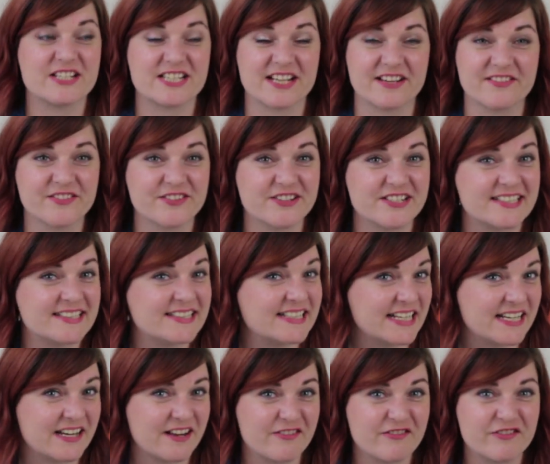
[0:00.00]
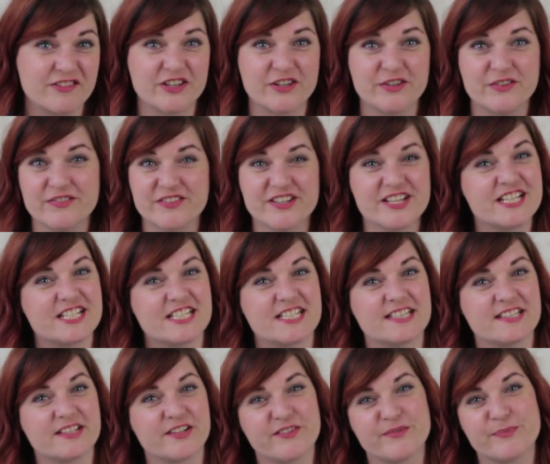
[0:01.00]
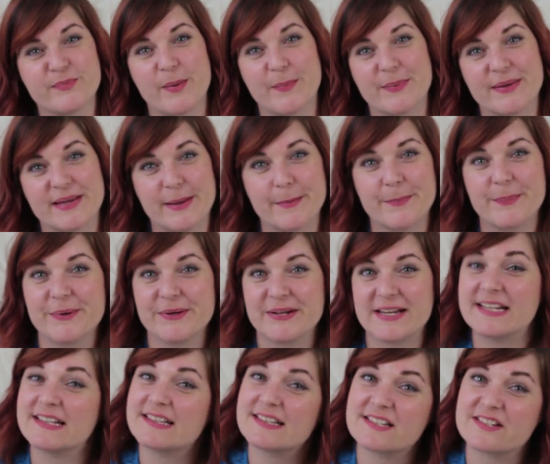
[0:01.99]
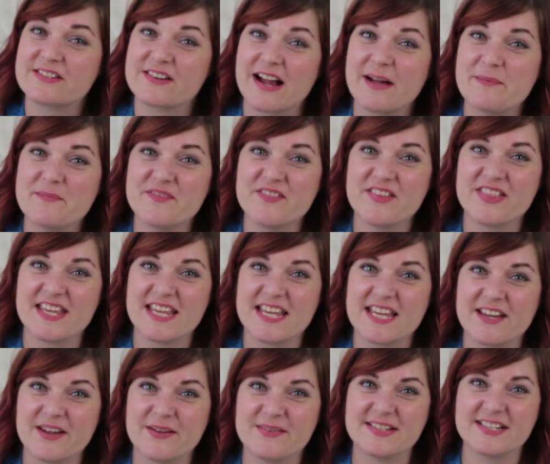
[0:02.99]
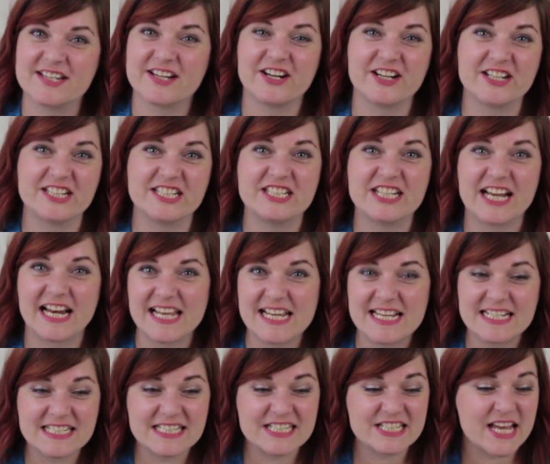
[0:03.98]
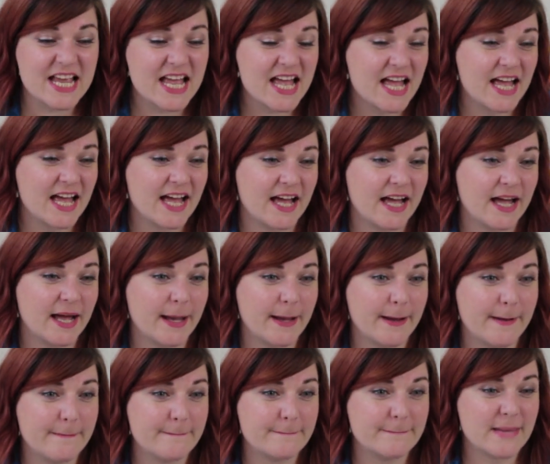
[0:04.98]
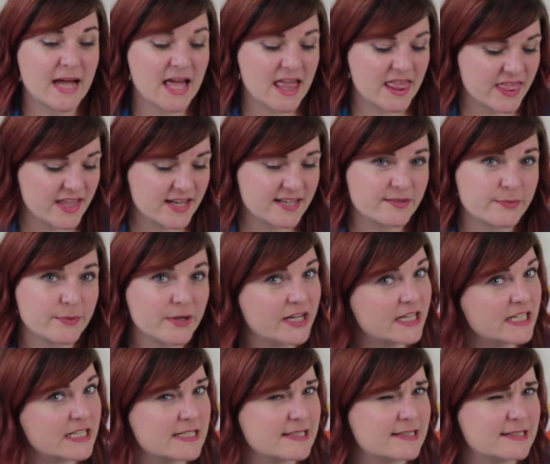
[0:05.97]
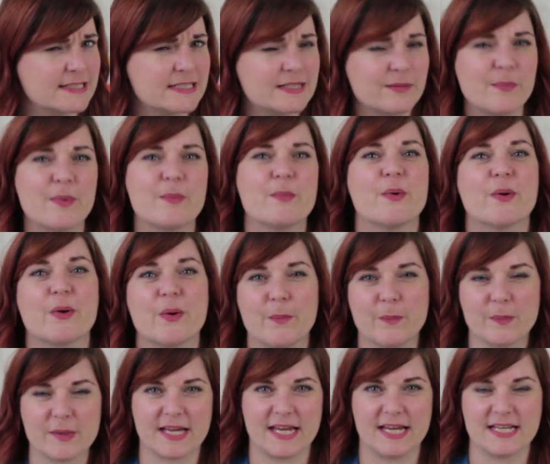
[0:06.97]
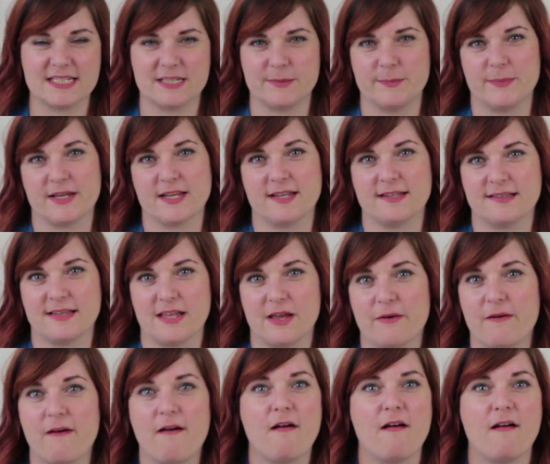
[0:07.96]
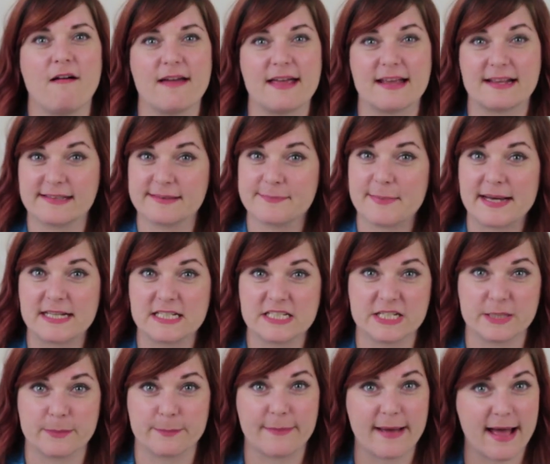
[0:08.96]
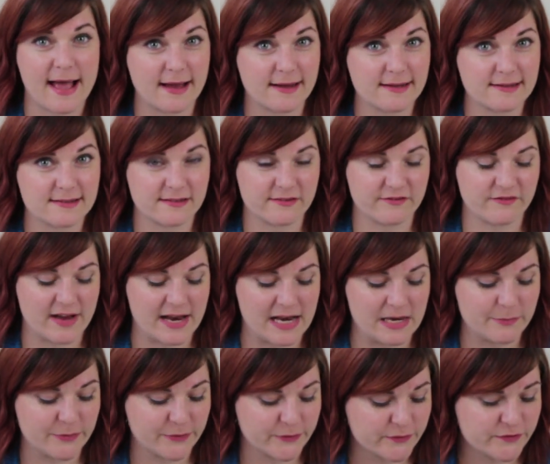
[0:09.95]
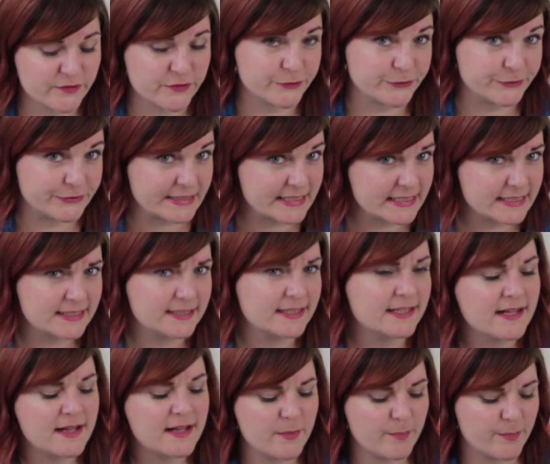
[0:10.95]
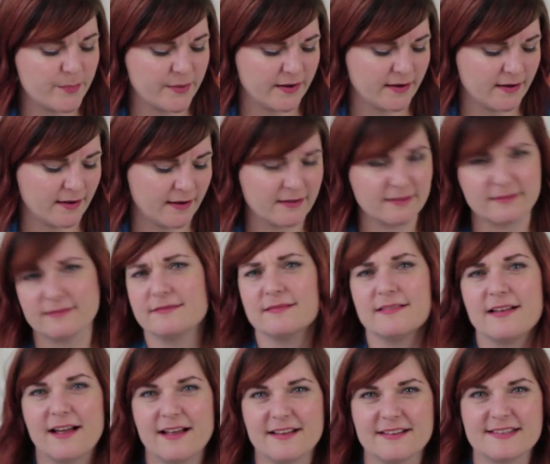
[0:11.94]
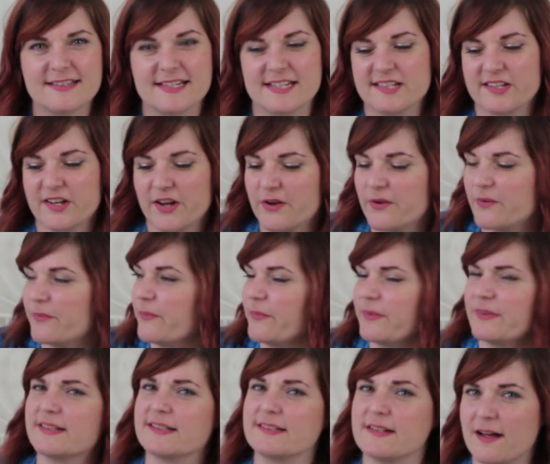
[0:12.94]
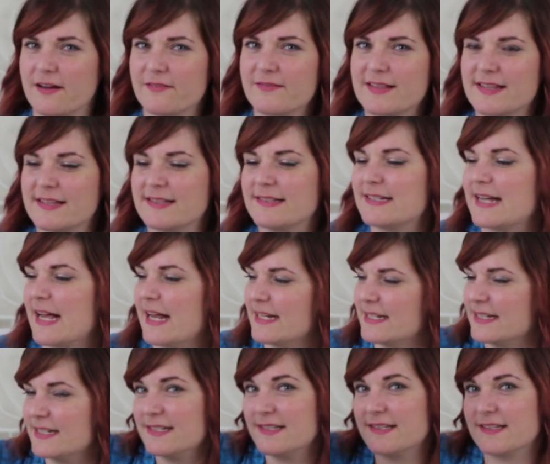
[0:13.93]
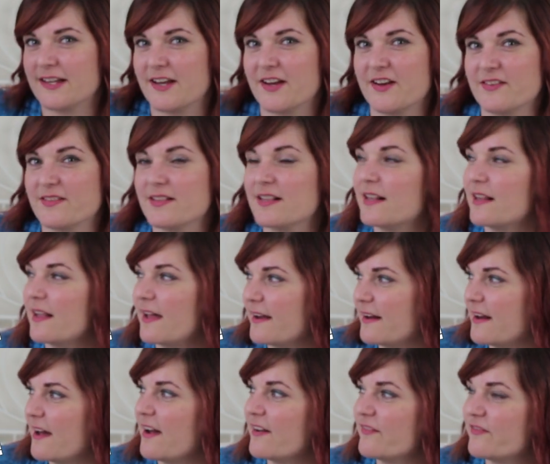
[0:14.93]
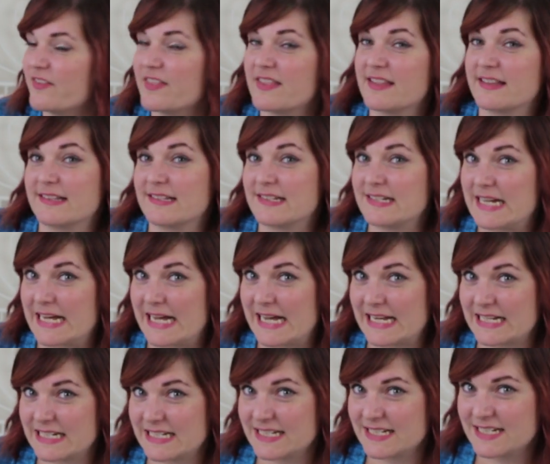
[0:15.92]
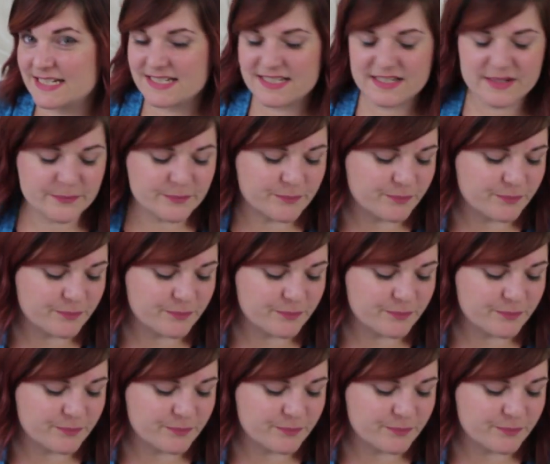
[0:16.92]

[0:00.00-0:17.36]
which I've already seen a few versions of popping up on Instagram for the Cozy Cardi Challenge. This one is a little bit more complicated because there are expansion packs available for it, but I'll see. So we'll start with the standard. So line up for the standard.